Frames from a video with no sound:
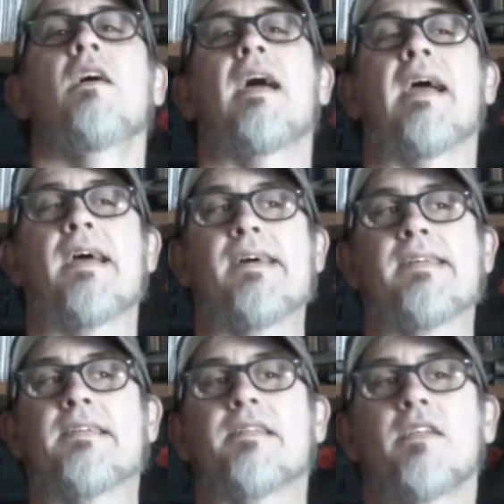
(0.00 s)

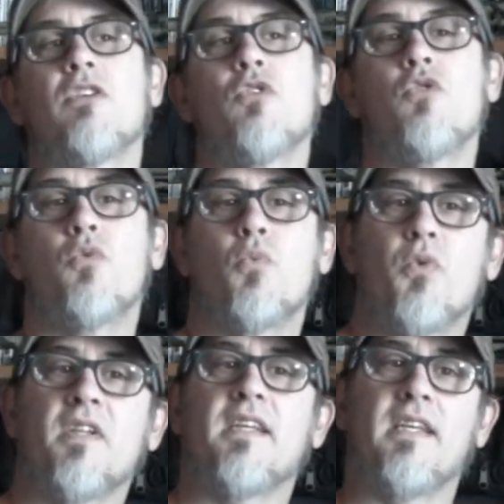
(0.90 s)
And you
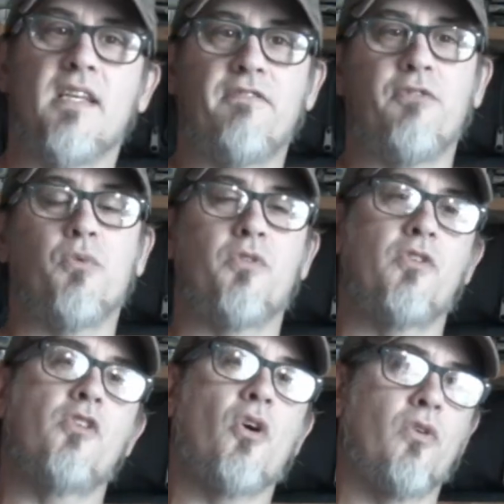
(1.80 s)
really, if you
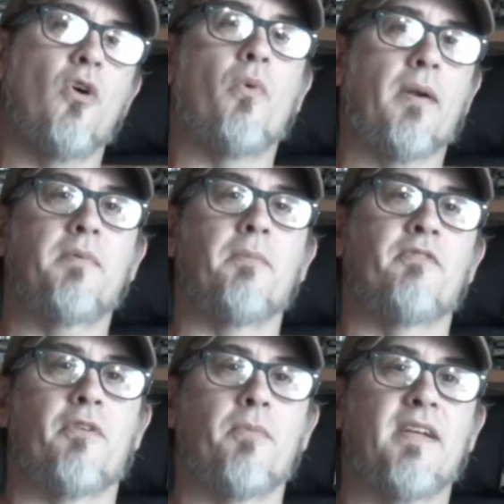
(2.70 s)
don't know where I'm coming
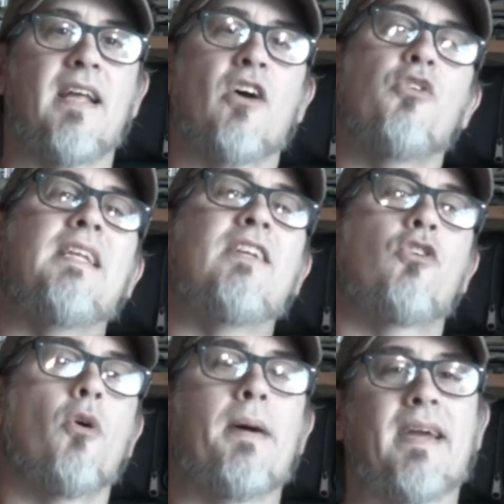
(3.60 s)
from right now, you need to
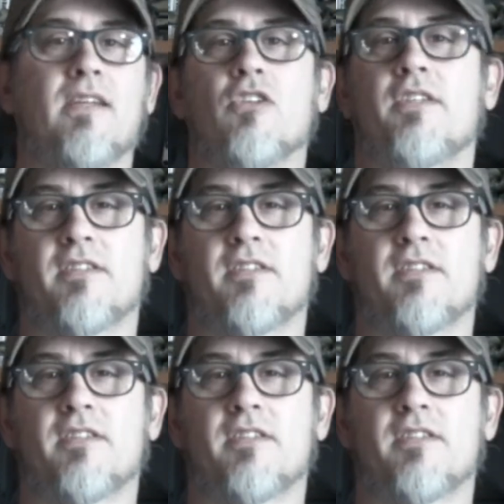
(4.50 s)
go back and look at